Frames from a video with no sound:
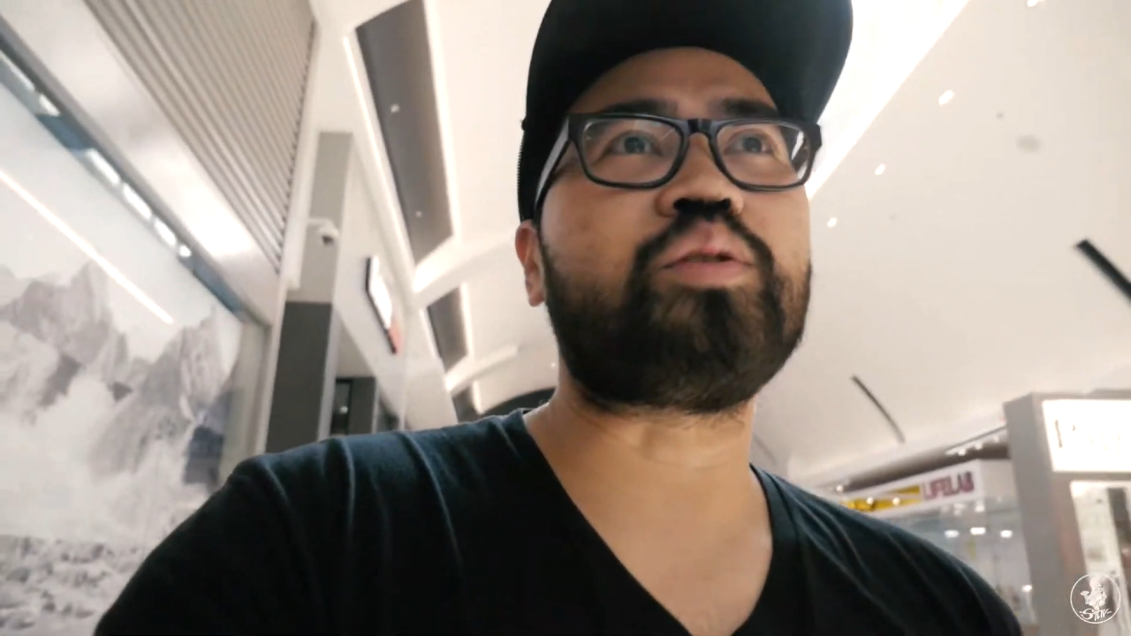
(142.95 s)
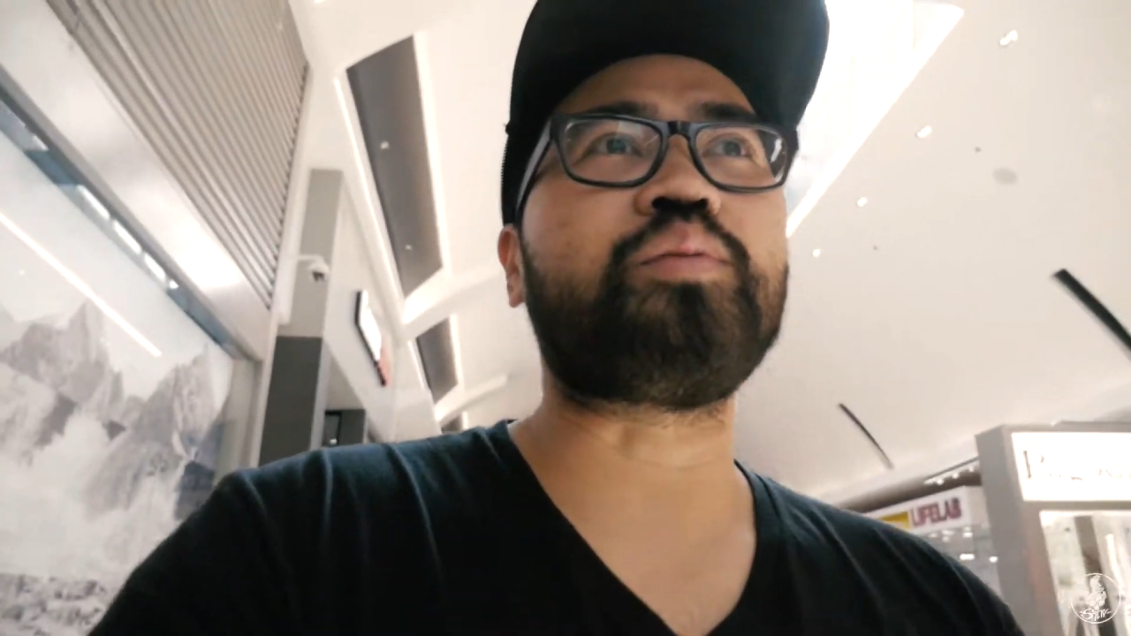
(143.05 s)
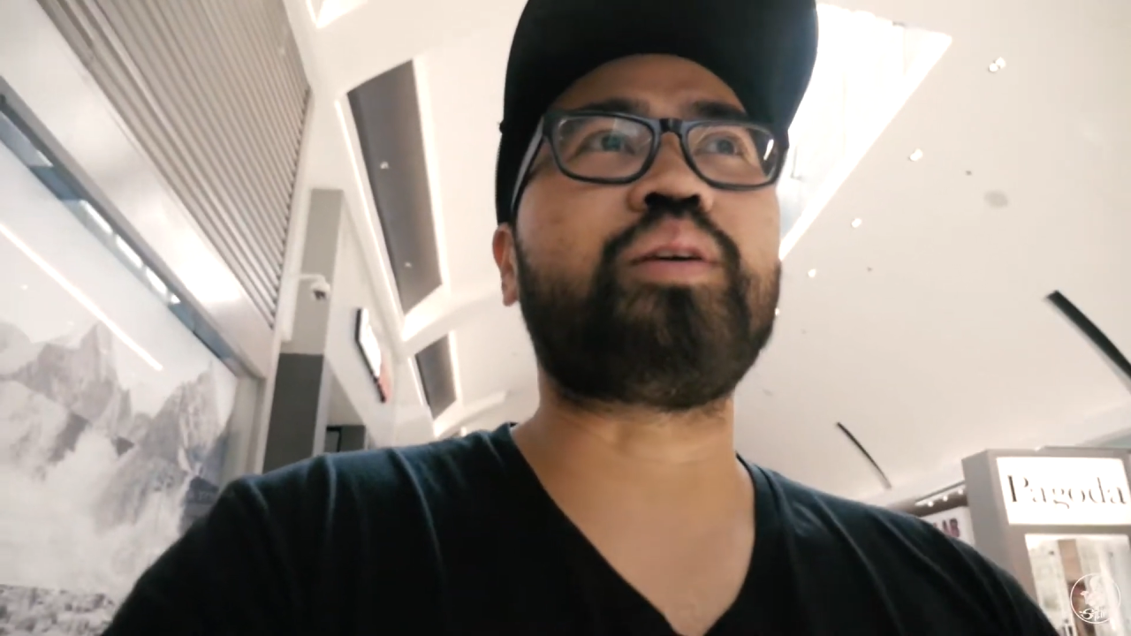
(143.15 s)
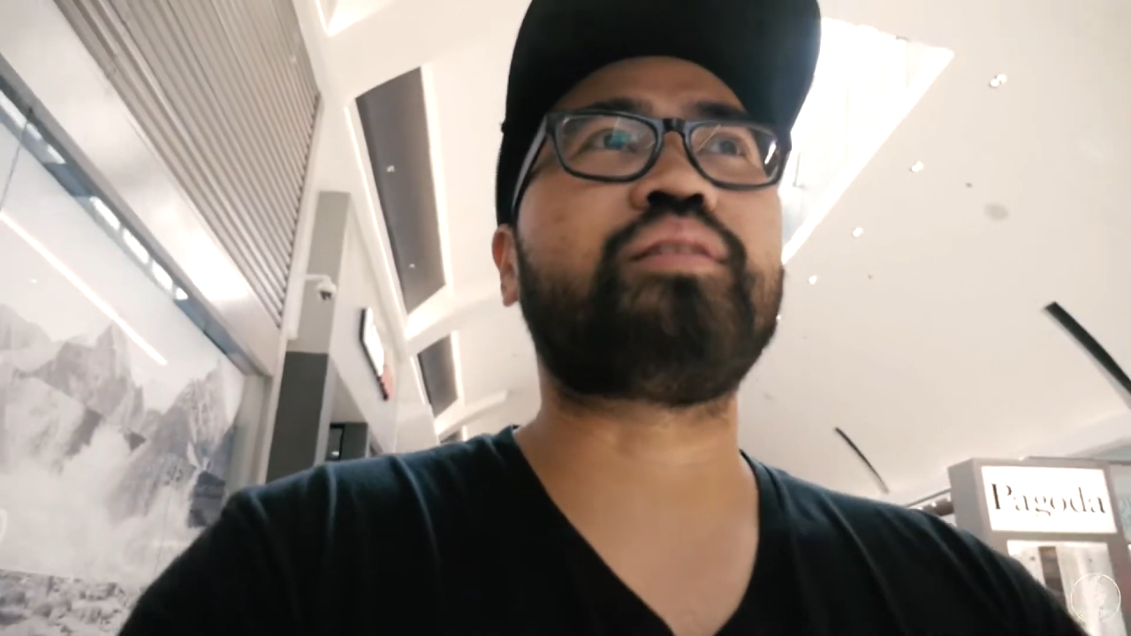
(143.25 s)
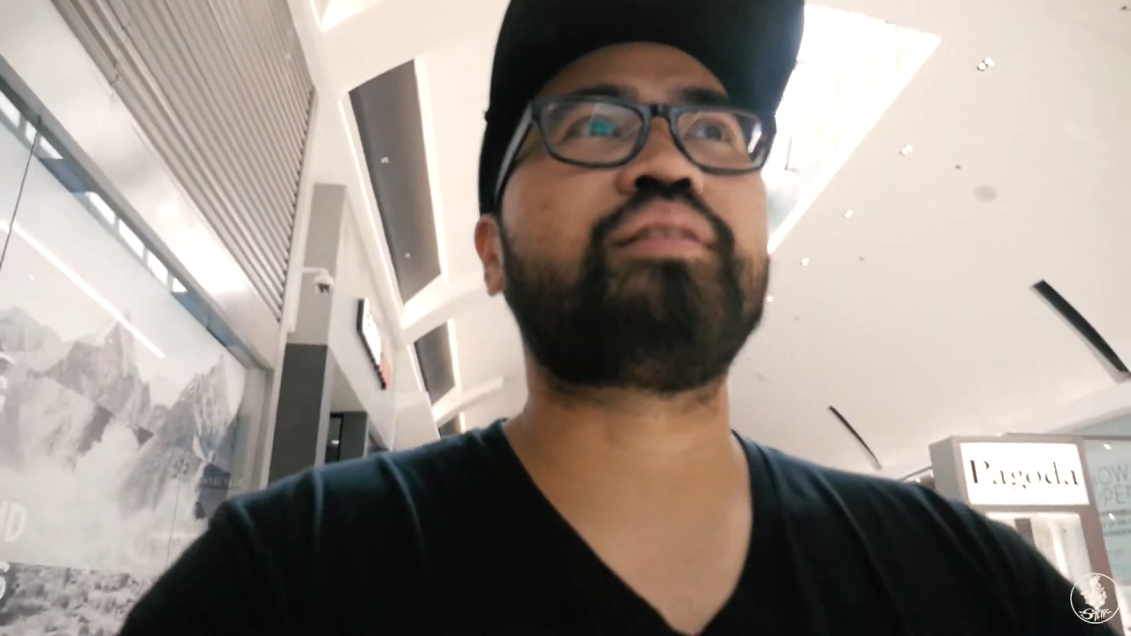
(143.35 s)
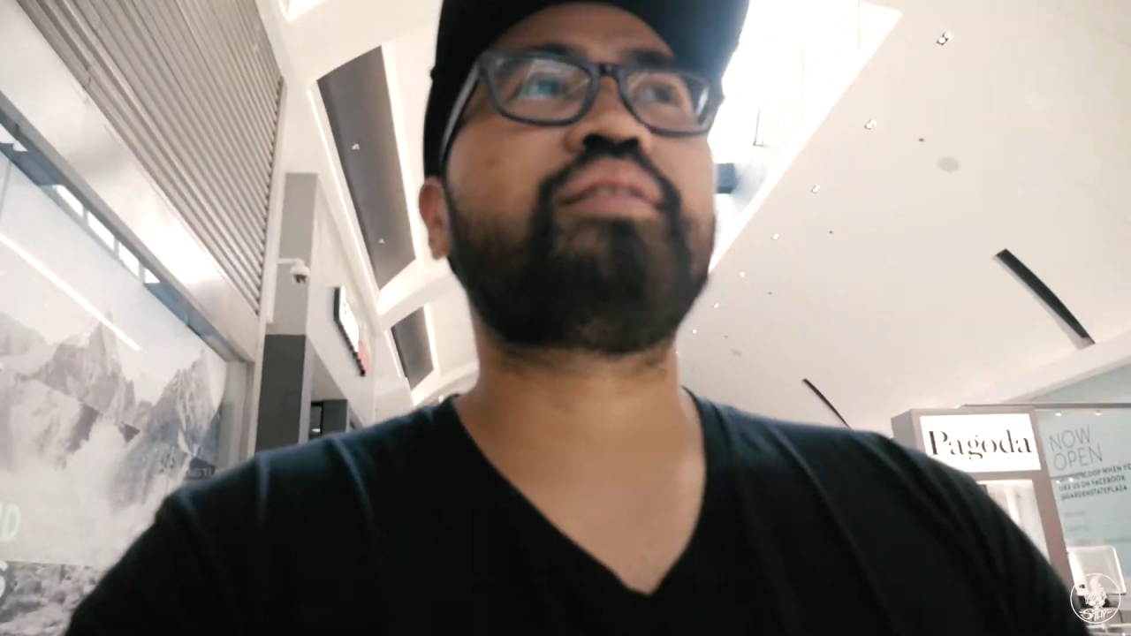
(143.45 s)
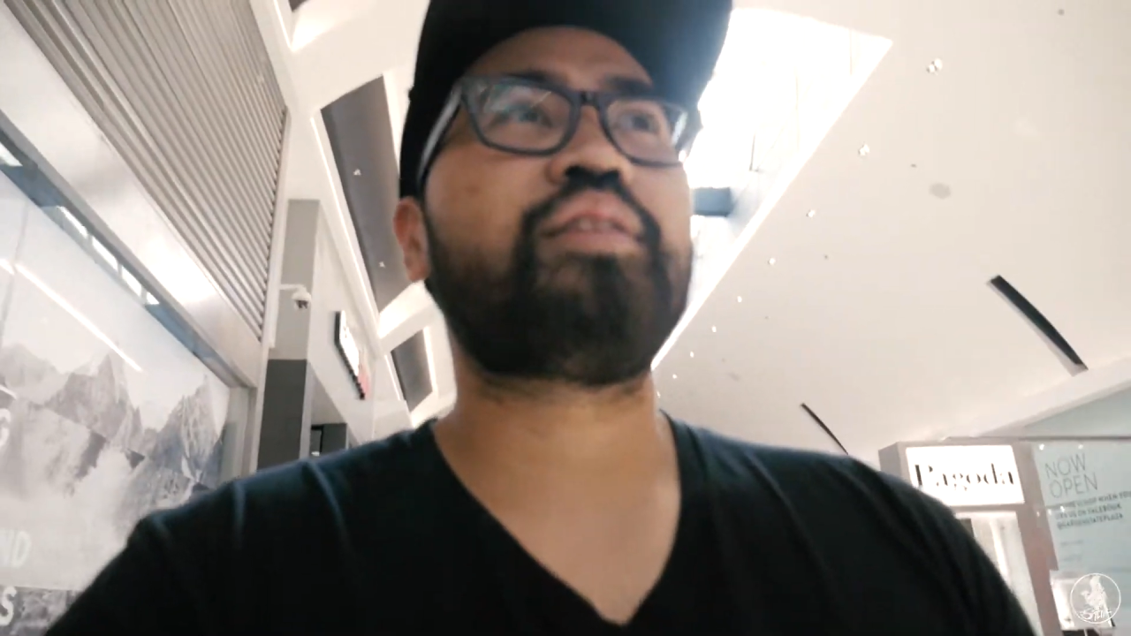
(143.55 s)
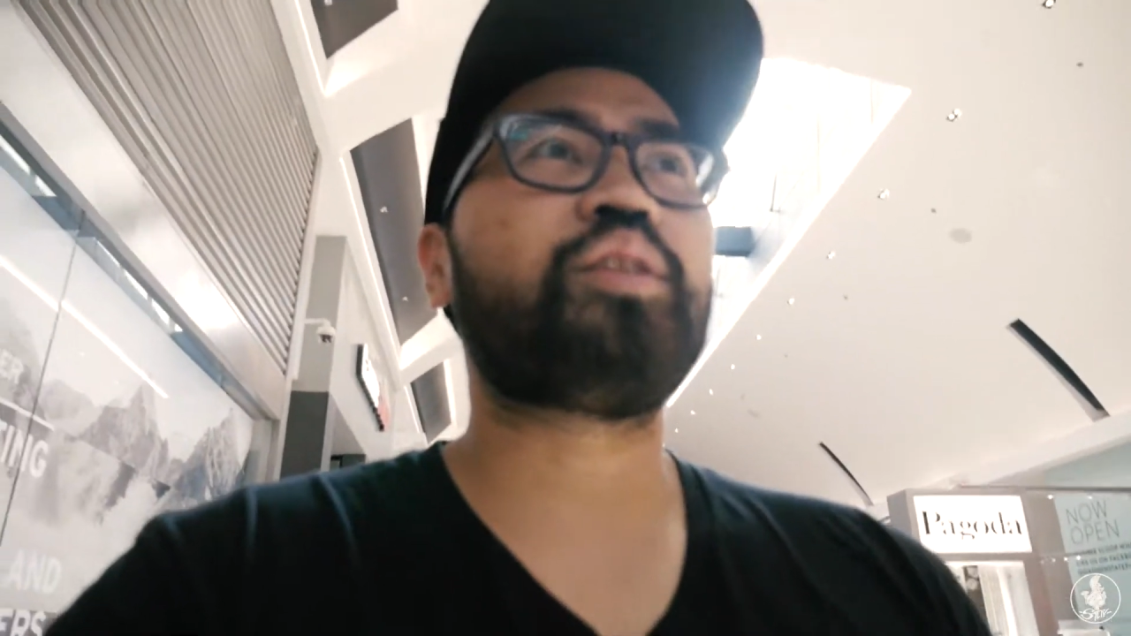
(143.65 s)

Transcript: to me.